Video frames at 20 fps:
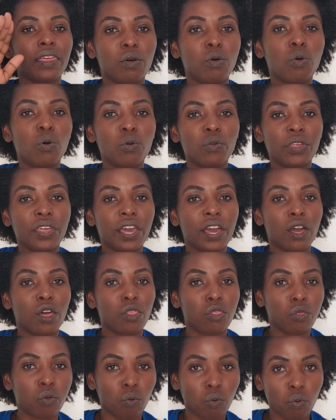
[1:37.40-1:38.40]
all year
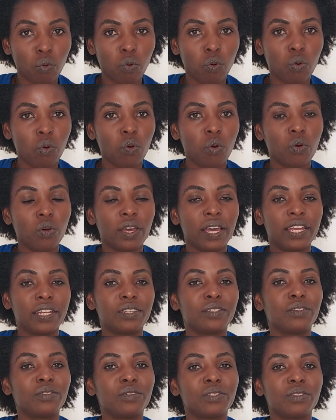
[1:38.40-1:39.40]
through
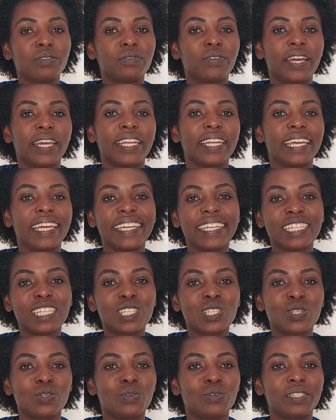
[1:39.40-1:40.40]
and you don't find any
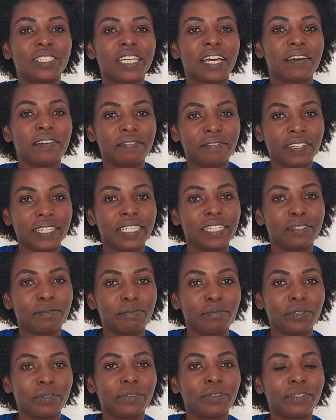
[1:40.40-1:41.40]
slot
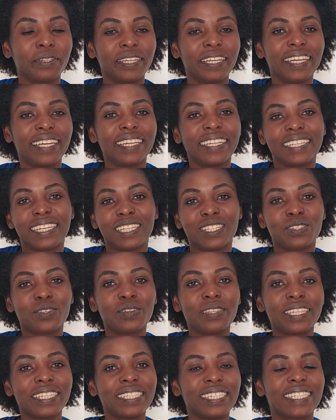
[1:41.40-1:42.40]
available. Yeah,
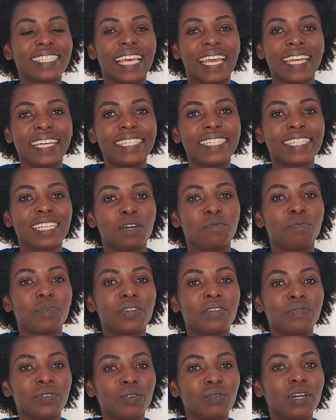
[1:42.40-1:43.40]
so this is a heads up.
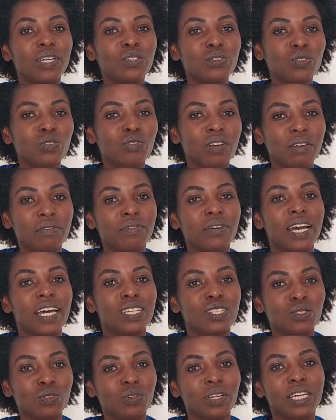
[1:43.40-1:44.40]
If you want to travel
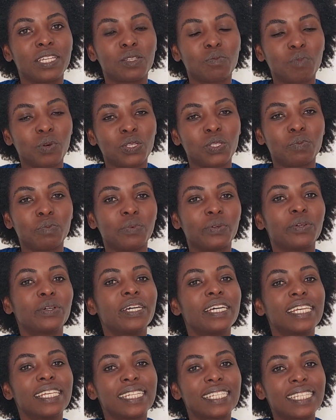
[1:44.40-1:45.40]
as soon as possible,
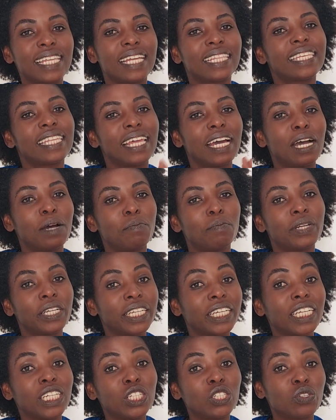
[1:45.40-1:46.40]
start the
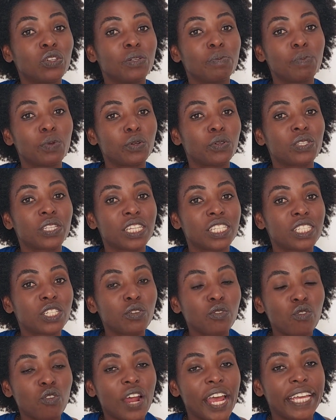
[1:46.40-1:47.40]
application process
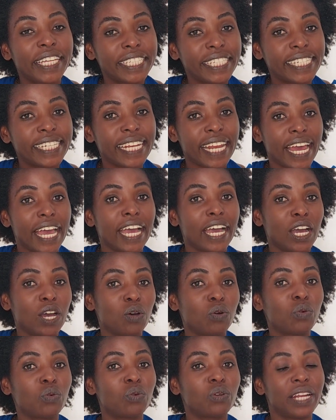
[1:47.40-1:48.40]
right
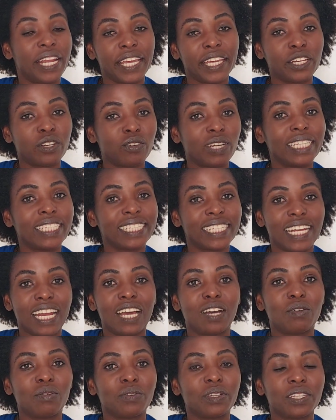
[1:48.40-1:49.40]
now. Right
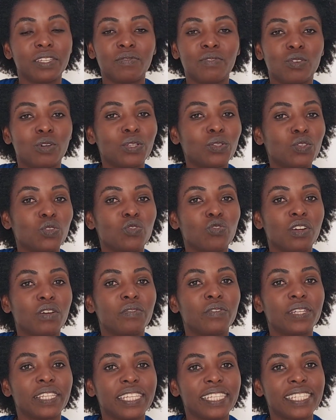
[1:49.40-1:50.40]
now. If you want to
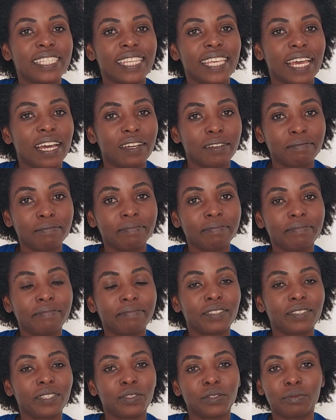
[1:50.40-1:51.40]
travel this year,
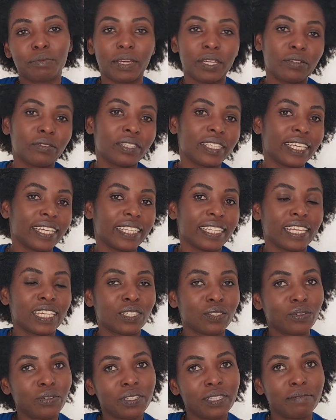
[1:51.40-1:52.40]
you may not get a
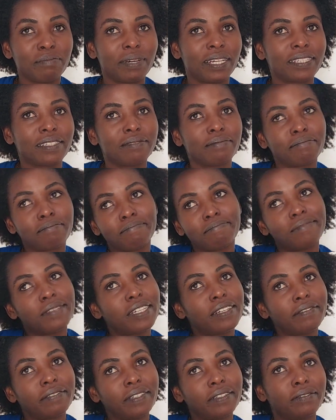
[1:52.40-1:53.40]
slot, but
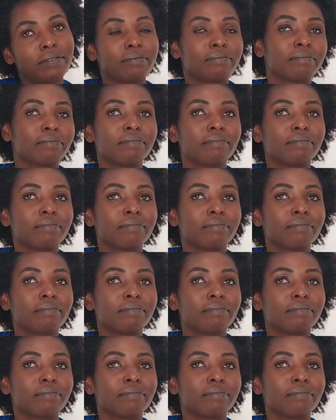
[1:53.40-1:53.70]
you never know.